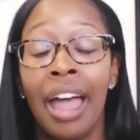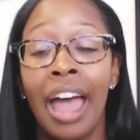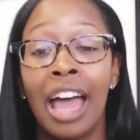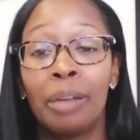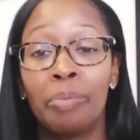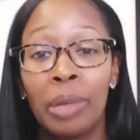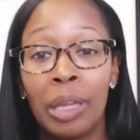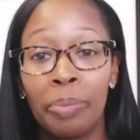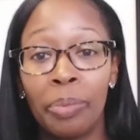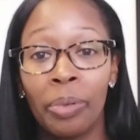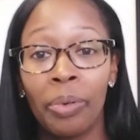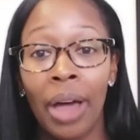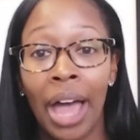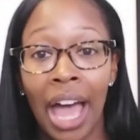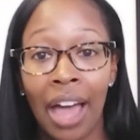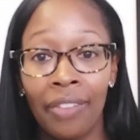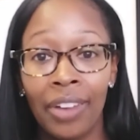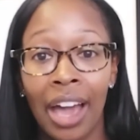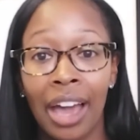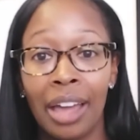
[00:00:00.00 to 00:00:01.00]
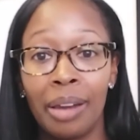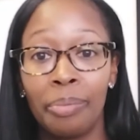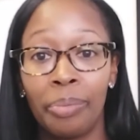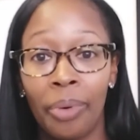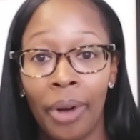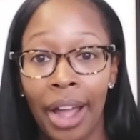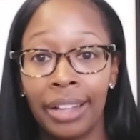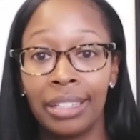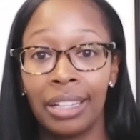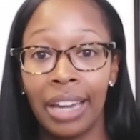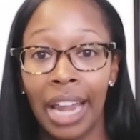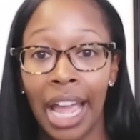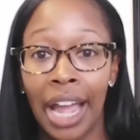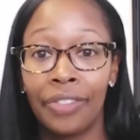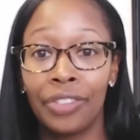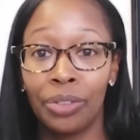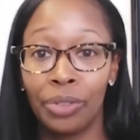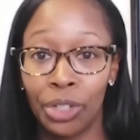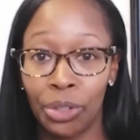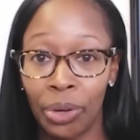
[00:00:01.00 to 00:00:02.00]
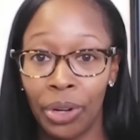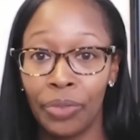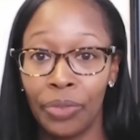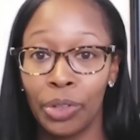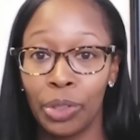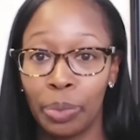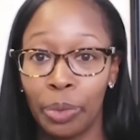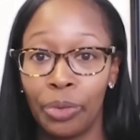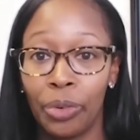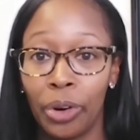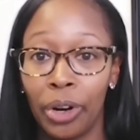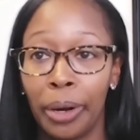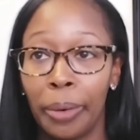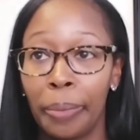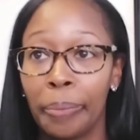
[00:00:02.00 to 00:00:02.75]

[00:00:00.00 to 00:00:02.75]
and people have gotten pregnant after retrievals before.